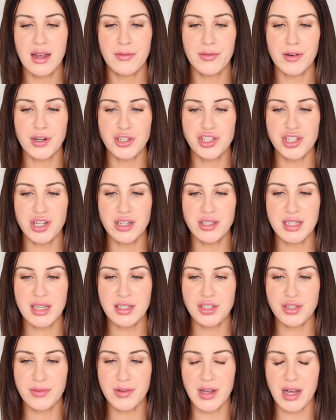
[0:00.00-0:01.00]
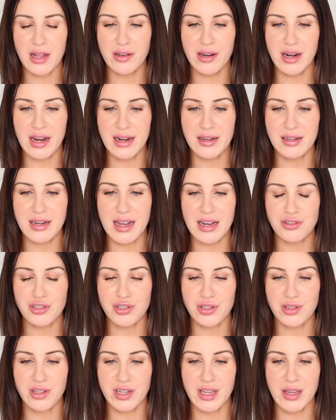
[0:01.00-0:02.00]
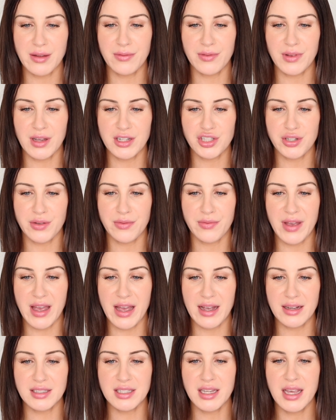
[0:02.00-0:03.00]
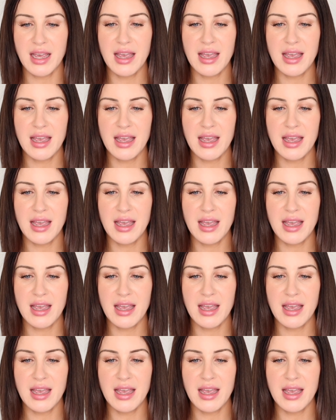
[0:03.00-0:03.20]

for a sheer touch of color and a natural looking flush effect,